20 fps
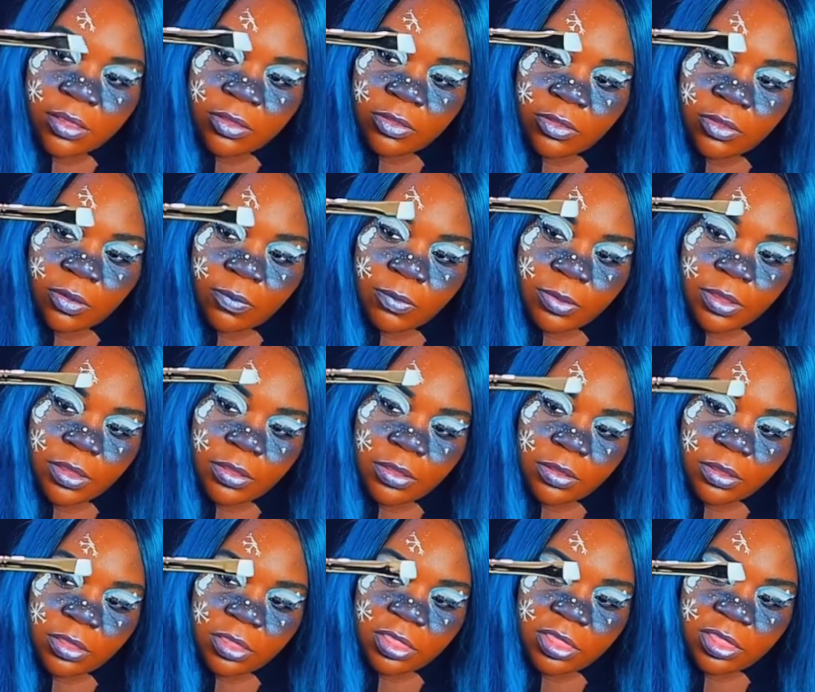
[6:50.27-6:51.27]
So I wanted a
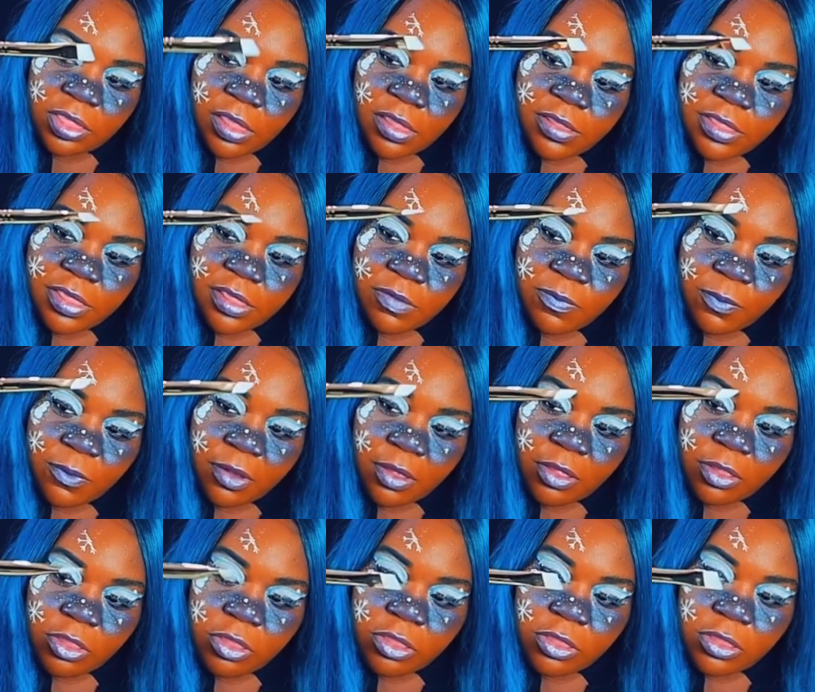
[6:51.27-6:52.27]
good slanted
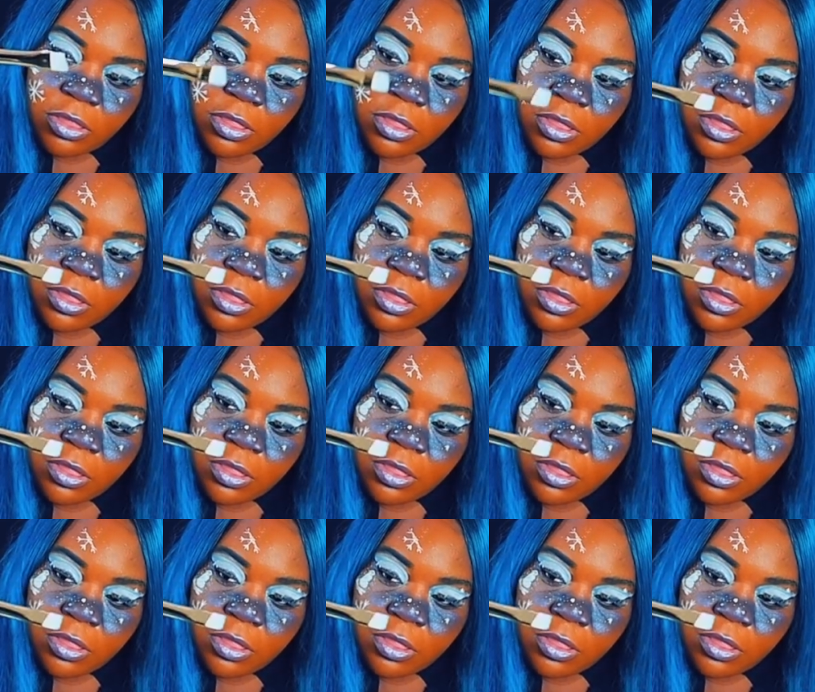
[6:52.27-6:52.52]
brush